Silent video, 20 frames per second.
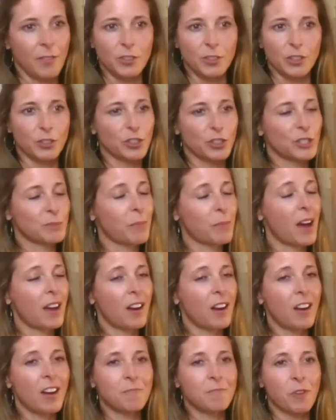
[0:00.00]
You're
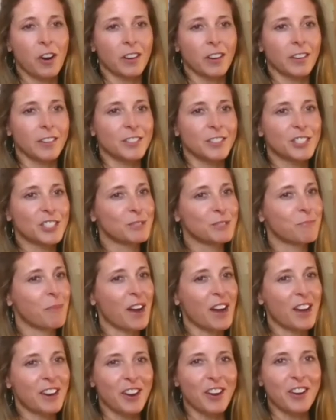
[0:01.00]
spot on, Marcus,
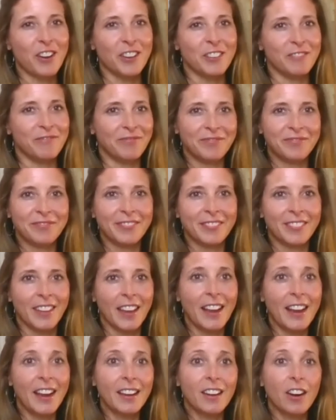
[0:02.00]
spot on.
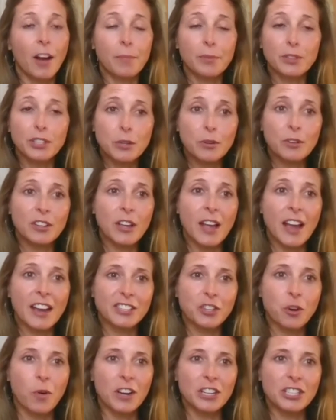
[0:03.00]
And opportunity to
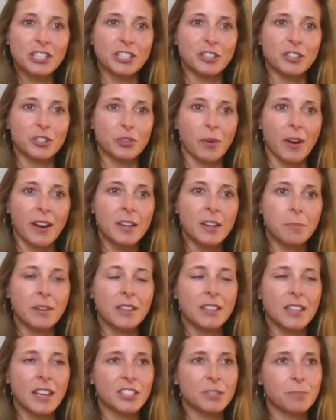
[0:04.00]
ask questions, right? I
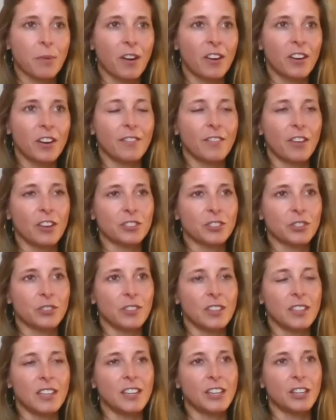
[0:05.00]
mean, that's part of also
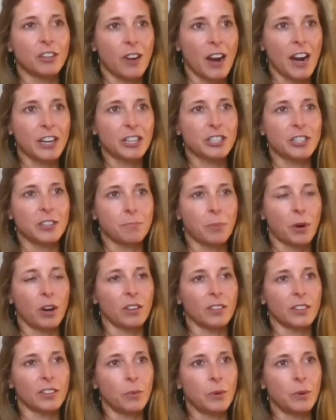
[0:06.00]
the interaction
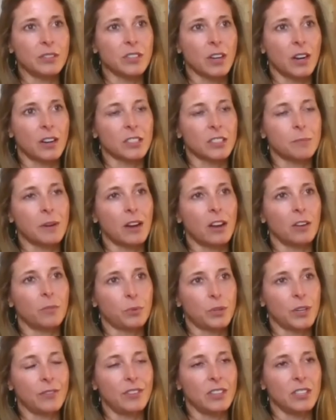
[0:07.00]
part that we talked
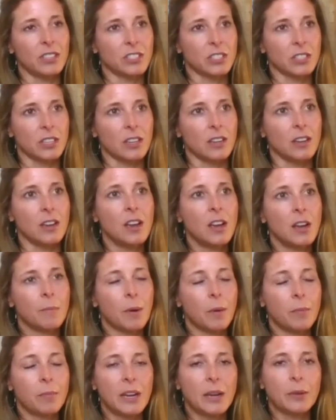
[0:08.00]
about previously,
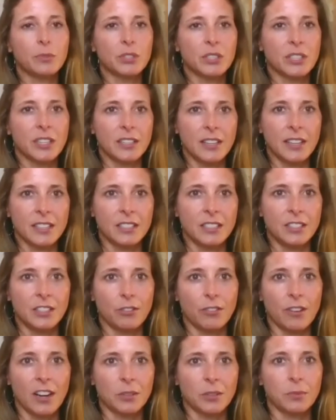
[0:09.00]
about being able to connect and
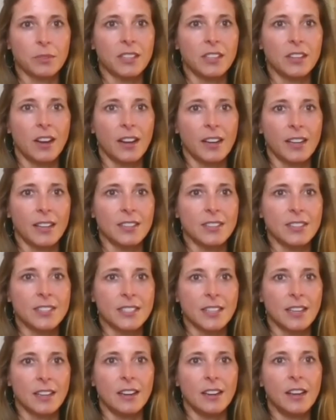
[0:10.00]
interact with the audience.
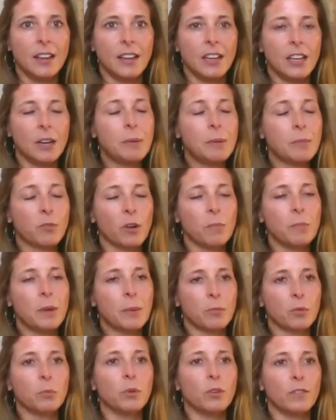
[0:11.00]
And it'd be more
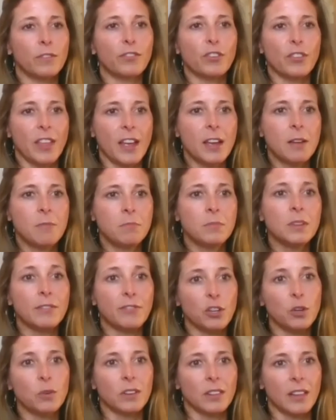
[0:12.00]
memorable for them
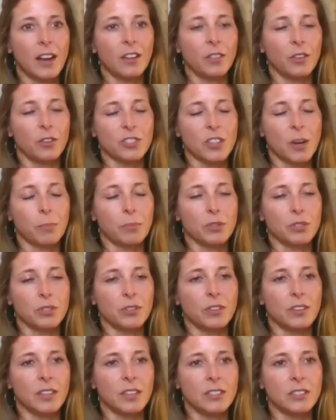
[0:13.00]
if you allow those
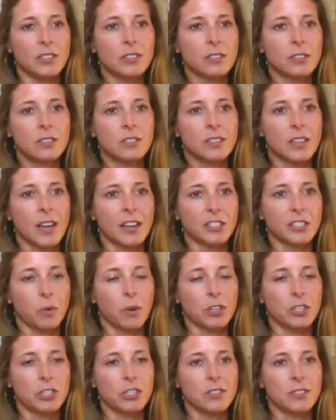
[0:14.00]
opportunities to ask
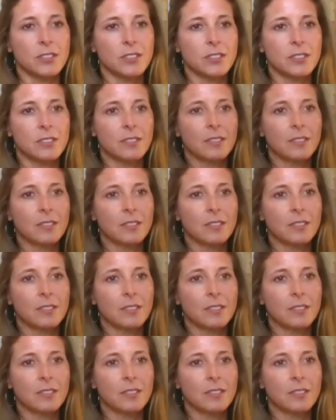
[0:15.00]
questions.